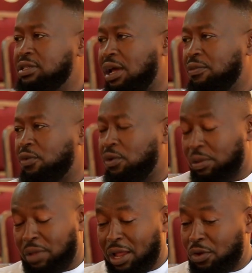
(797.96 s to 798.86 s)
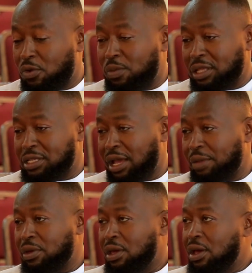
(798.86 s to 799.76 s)
time for them, and I do make
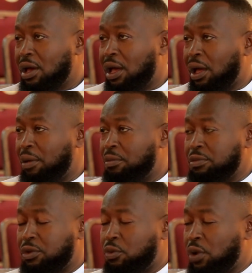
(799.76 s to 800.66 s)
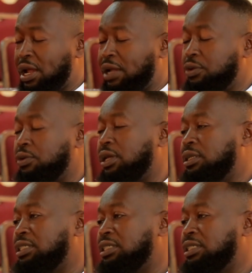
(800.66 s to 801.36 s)
time when I do get the